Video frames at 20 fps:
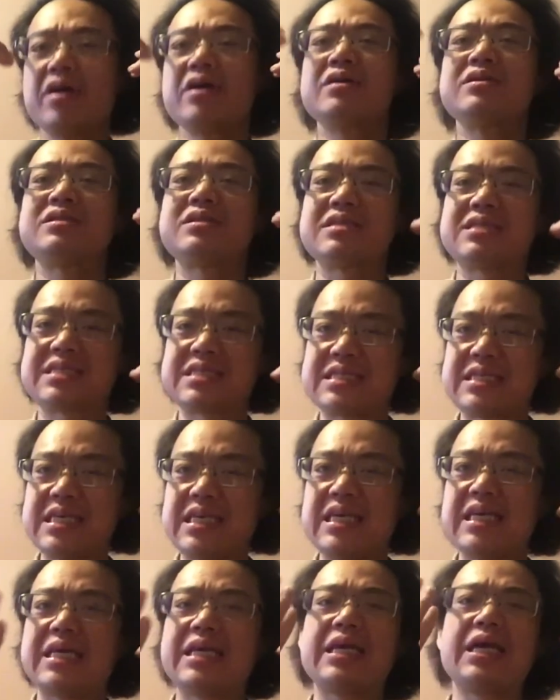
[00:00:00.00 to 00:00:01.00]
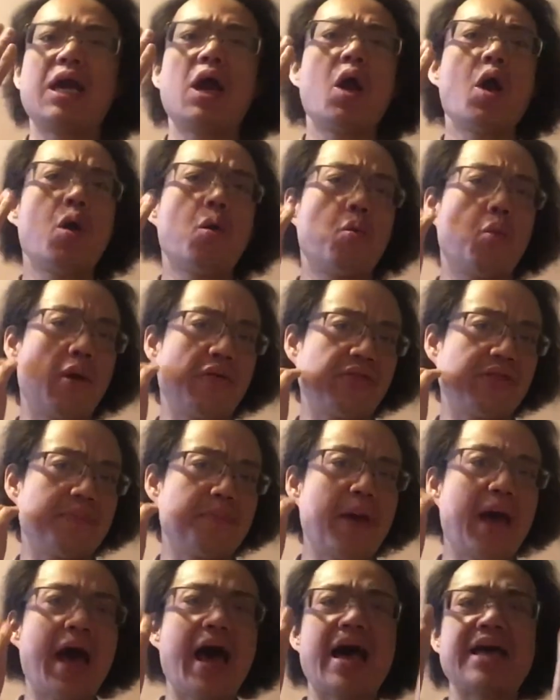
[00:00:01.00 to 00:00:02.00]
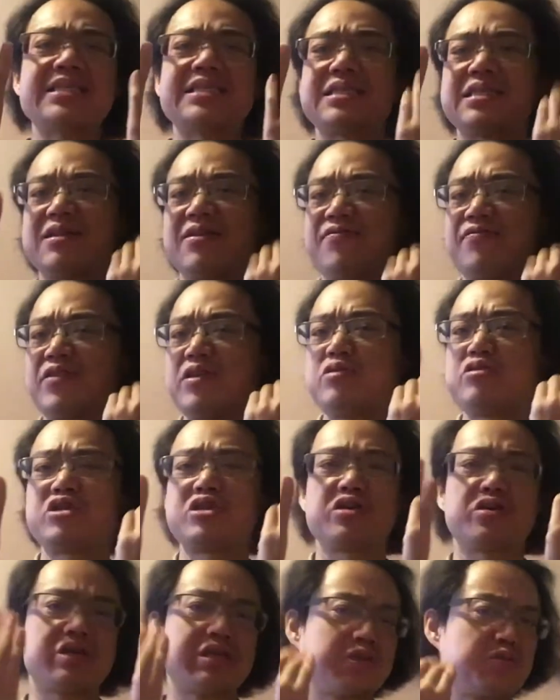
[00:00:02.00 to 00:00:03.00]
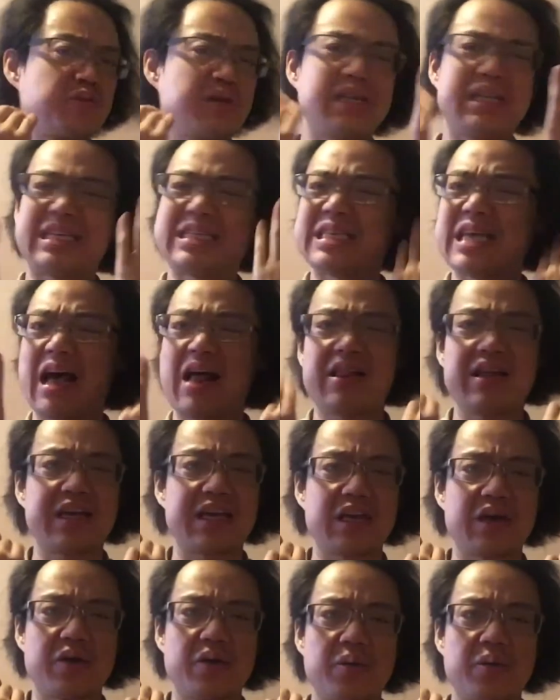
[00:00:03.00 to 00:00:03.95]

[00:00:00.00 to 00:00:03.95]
to see what the past and the future is really telling you.